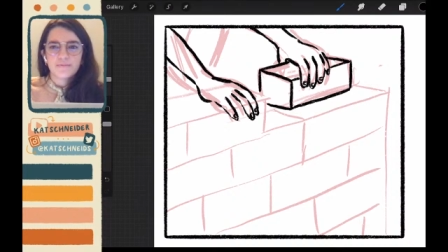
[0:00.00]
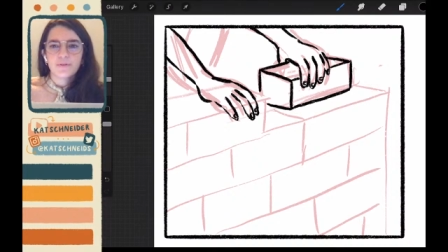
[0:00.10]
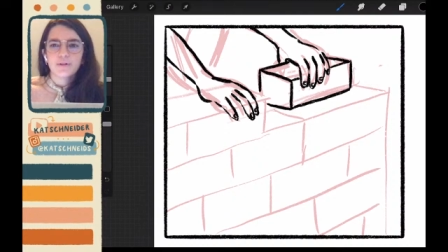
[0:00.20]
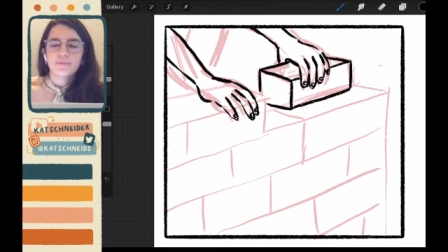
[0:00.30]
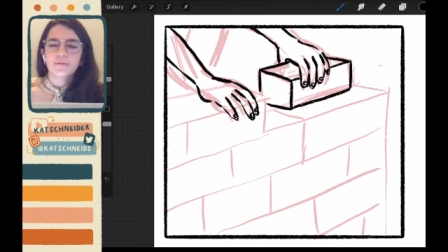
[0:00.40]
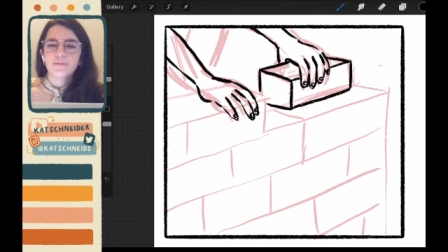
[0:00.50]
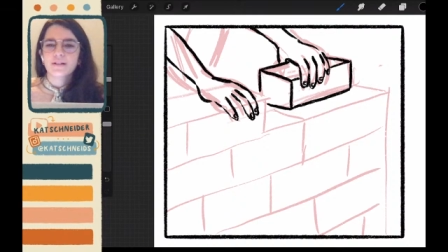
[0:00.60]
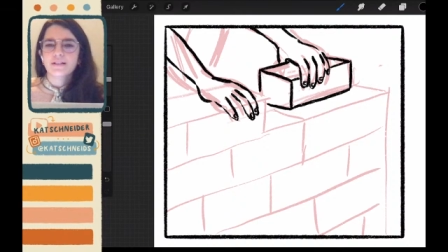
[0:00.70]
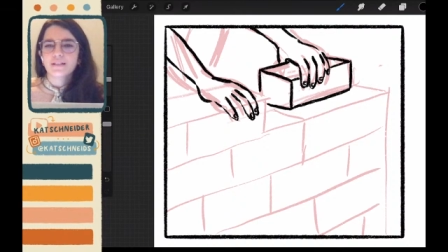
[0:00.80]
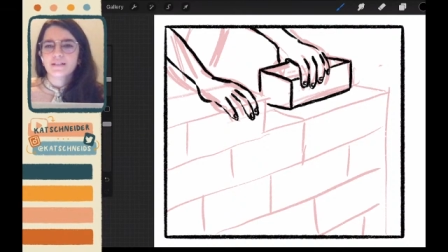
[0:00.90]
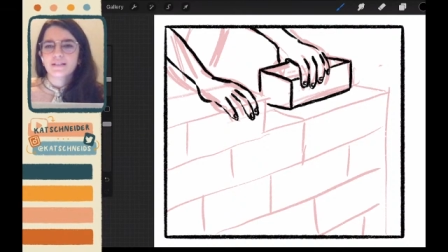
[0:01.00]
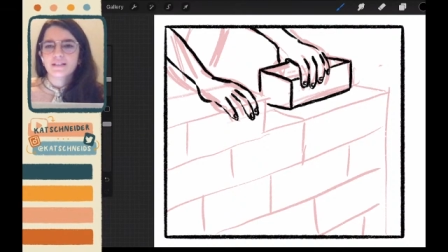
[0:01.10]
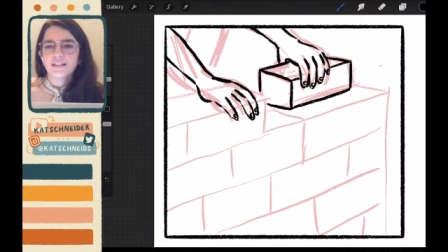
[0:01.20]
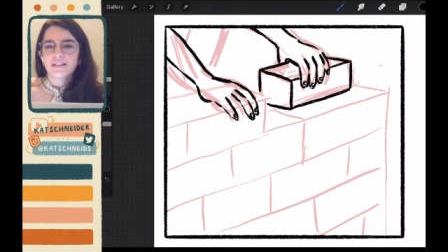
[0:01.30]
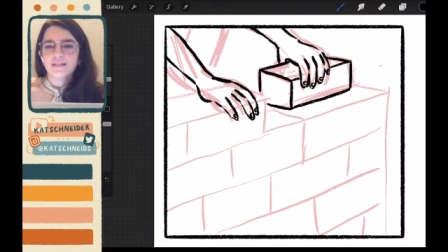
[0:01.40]
well, what is it?
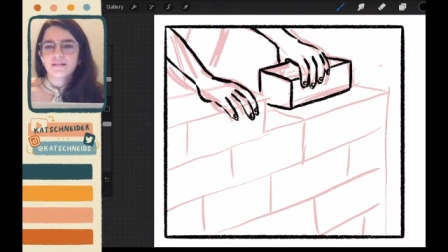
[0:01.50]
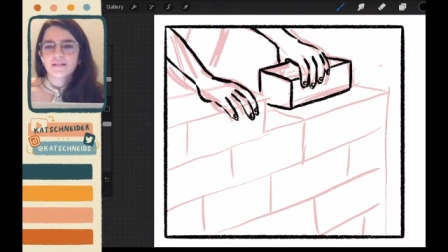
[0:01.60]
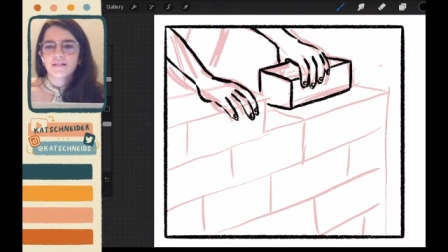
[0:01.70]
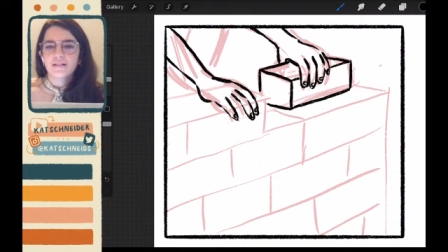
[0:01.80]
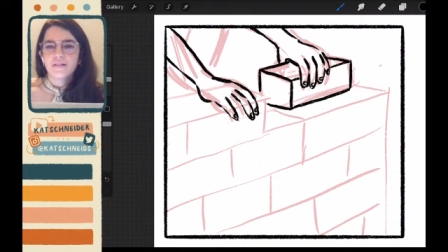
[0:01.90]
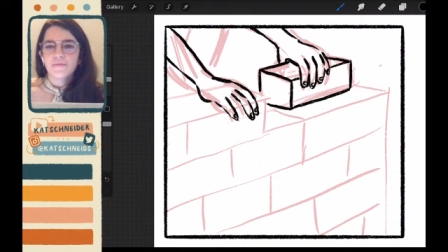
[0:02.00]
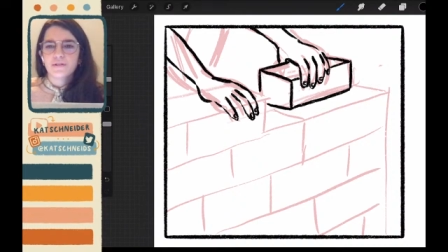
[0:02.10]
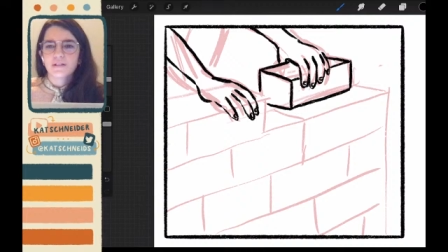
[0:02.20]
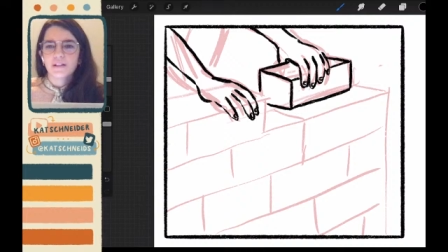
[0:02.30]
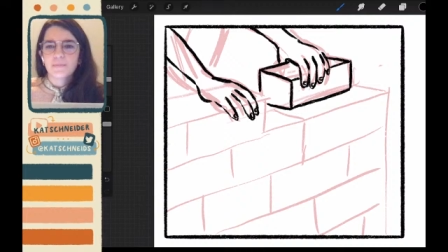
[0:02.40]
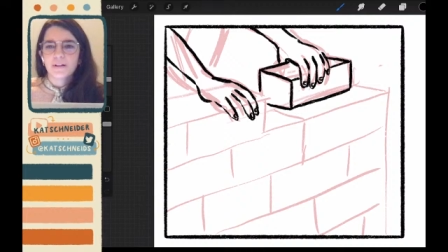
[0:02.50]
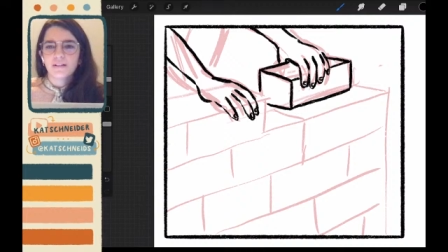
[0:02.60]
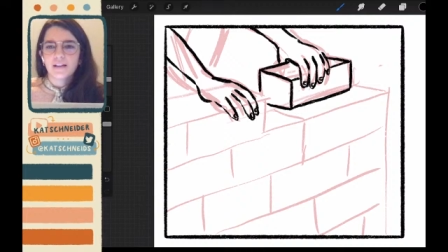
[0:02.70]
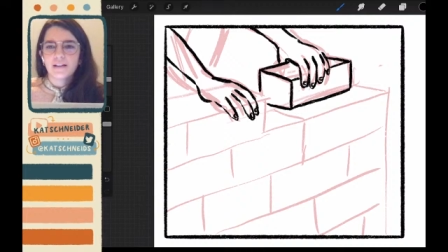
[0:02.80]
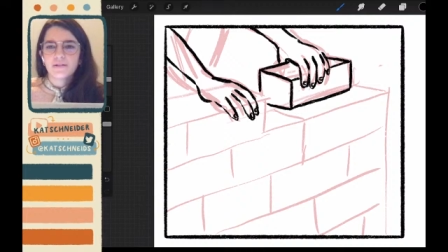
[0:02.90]
Just like for sleeping
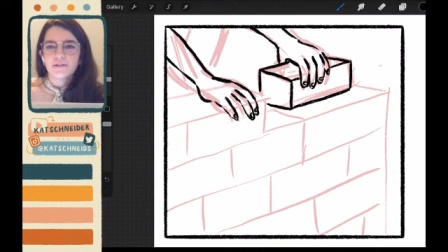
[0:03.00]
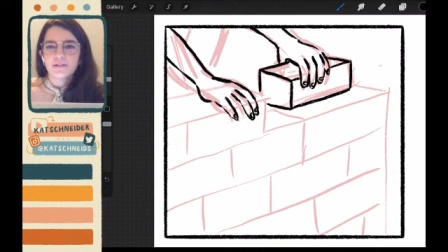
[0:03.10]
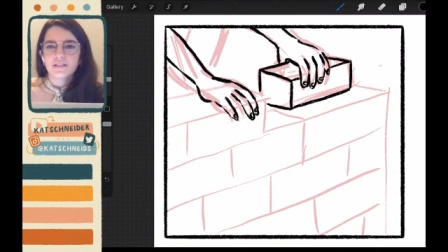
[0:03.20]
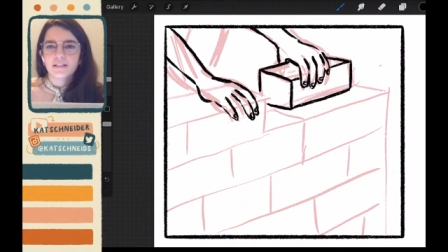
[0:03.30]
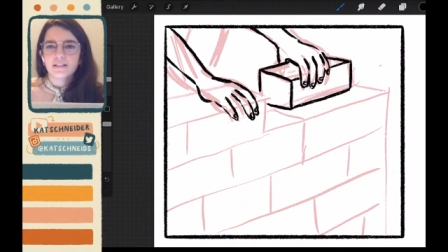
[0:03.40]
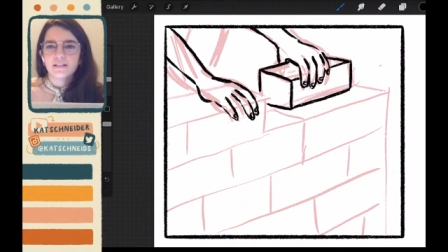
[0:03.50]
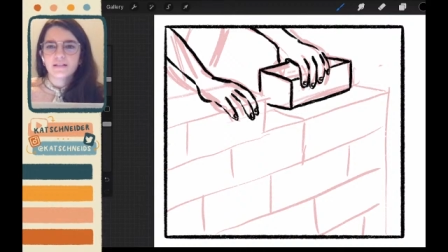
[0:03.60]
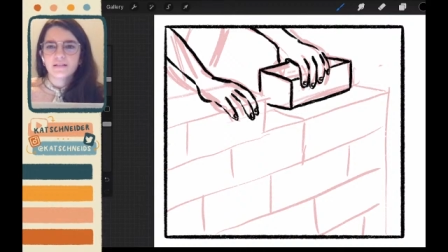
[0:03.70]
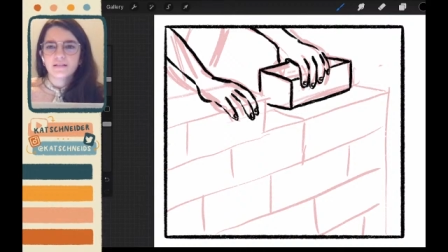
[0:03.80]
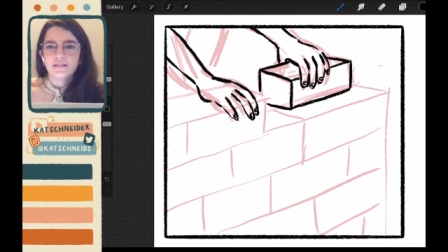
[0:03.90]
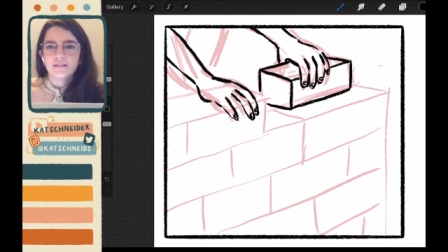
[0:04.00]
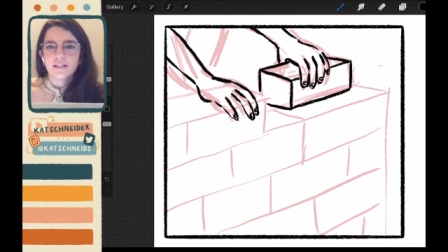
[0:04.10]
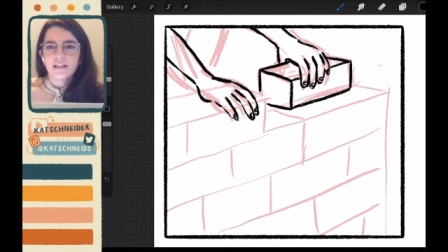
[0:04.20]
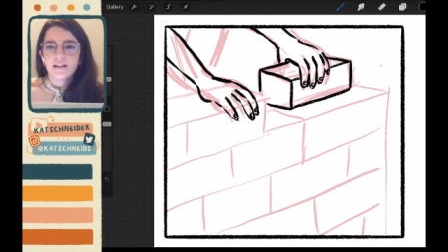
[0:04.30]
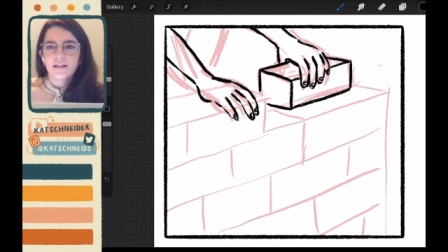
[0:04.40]
late, or is it
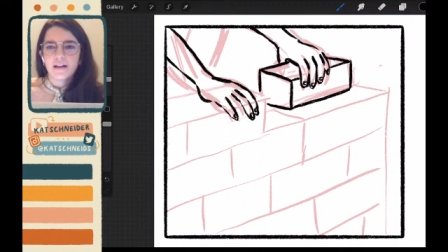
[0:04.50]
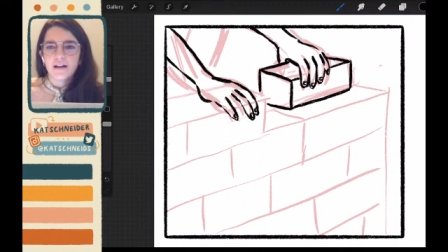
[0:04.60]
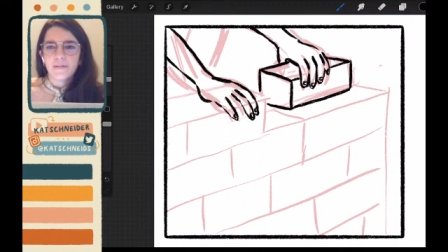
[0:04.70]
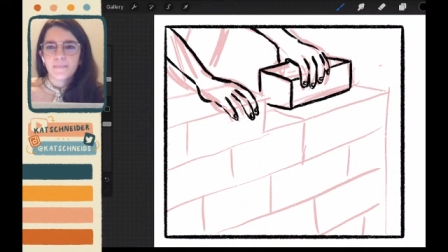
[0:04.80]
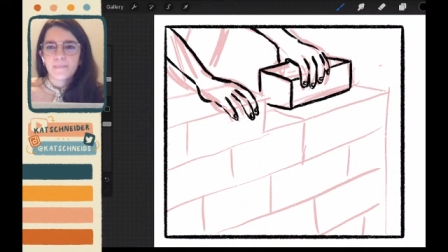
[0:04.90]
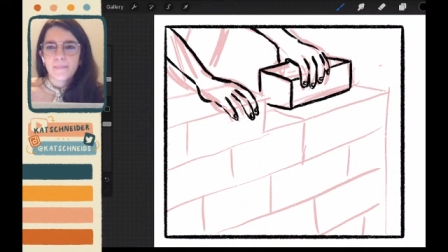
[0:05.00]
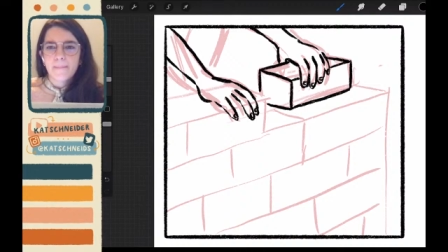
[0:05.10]
taking a nap?